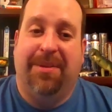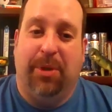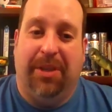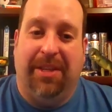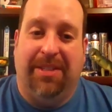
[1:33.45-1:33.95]

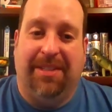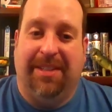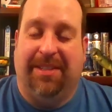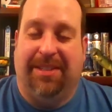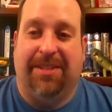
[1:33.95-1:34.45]
release
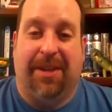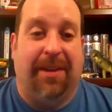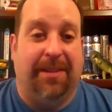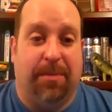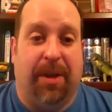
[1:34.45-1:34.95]
that just
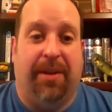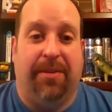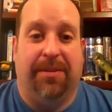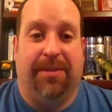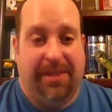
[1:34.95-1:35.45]
talks
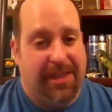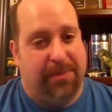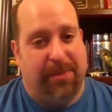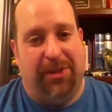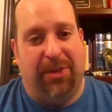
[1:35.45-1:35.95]
about
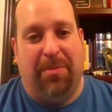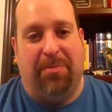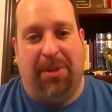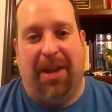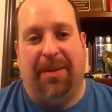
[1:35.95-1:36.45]
assessment and
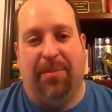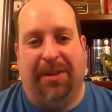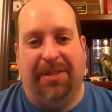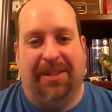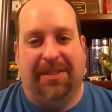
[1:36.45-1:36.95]
treatment planning
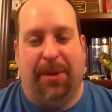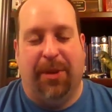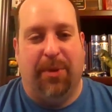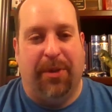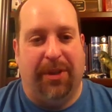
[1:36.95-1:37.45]
because that's all
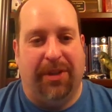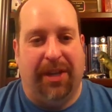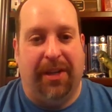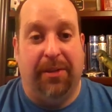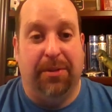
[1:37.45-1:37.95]
they want their
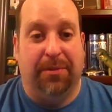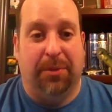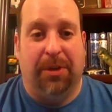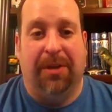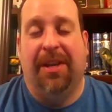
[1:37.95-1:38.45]
data used
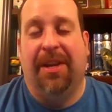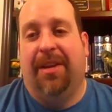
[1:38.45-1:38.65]
for.